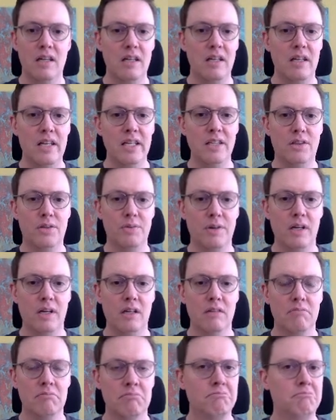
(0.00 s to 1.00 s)
e3.
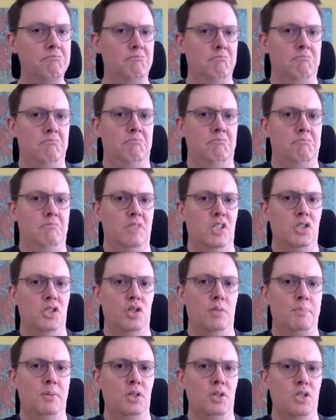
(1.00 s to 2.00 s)
Let's
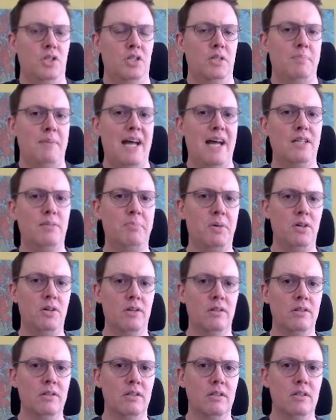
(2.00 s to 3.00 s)
just push this past
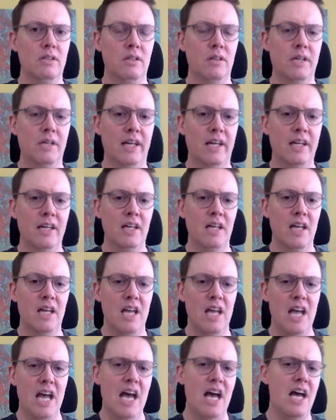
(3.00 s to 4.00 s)
pawn, okay?
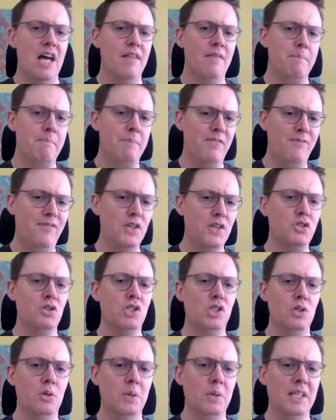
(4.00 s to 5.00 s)
Fischer's
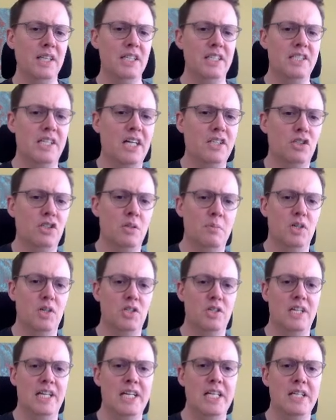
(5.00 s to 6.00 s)
doing this not so much
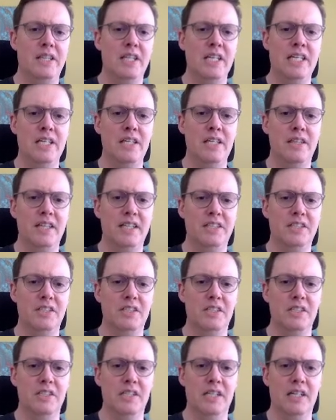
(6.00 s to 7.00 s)
that he thinks
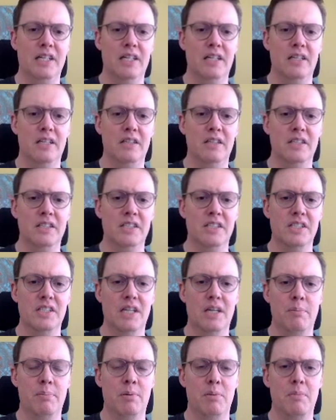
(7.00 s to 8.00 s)
this is
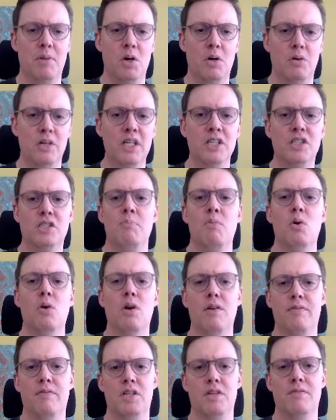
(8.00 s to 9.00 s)
gonna promote. It's
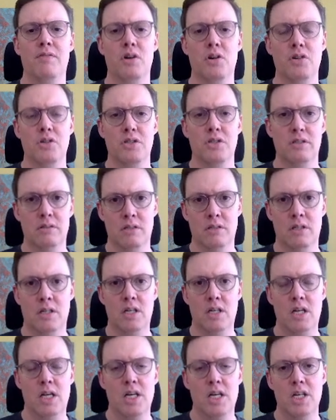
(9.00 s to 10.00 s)
more of a diversion,
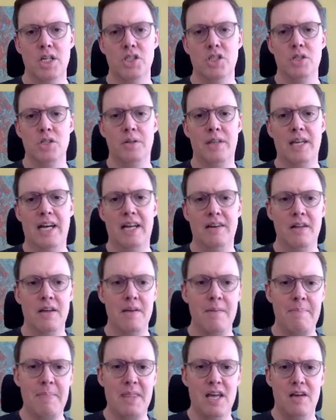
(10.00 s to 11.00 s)
so that
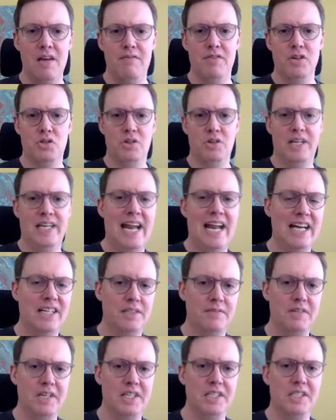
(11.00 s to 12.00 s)
Fischer can
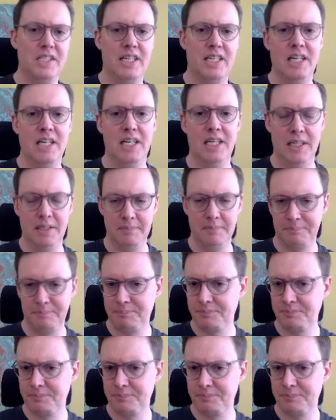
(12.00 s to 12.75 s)
activate his king